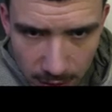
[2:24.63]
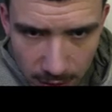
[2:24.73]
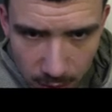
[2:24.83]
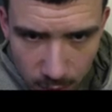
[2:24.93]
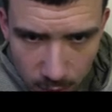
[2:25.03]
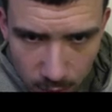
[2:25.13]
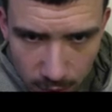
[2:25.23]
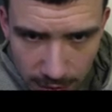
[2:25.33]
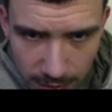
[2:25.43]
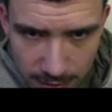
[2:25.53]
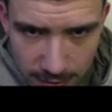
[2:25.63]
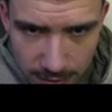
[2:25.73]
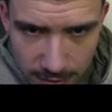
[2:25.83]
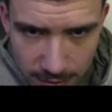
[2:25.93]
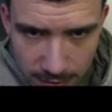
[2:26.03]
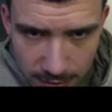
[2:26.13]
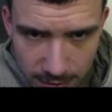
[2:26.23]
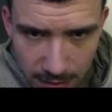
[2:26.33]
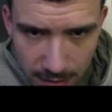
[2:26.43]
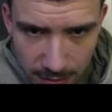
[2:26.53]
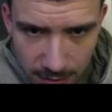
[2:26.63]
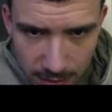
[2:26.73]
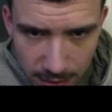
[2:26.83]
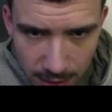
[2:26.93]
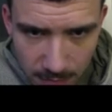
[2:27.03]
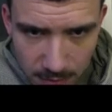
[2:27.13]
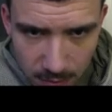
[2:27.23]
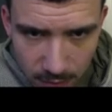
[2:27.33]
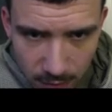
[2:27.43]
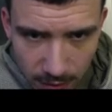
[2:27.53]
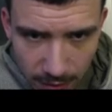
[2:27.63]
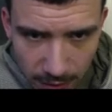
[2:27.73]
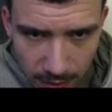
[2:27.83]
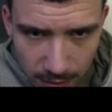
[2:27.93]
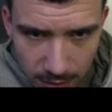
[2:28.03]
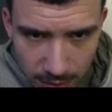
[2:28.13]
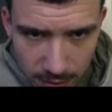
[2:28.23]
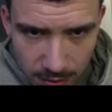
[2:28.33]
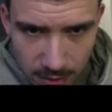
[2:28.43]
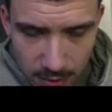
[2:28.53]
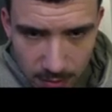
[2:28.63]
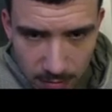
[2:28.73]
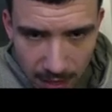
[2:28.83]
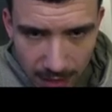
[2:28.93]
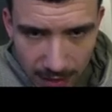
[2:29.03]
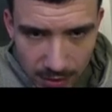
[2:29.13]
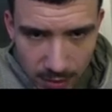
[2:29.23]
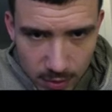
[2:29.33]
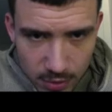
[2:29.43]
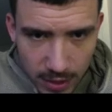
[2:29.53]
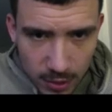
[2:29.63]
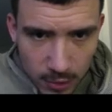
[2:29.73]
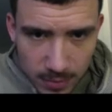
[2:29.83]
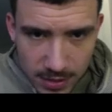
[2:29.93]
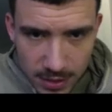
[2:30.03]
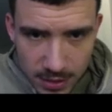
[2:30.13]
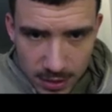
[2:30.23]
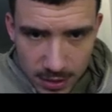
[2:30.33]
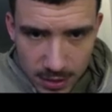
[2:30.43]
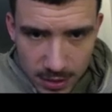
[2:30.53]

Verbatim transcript: And oh, look at this dynamic hip swivel right there to swim back into a triangle position.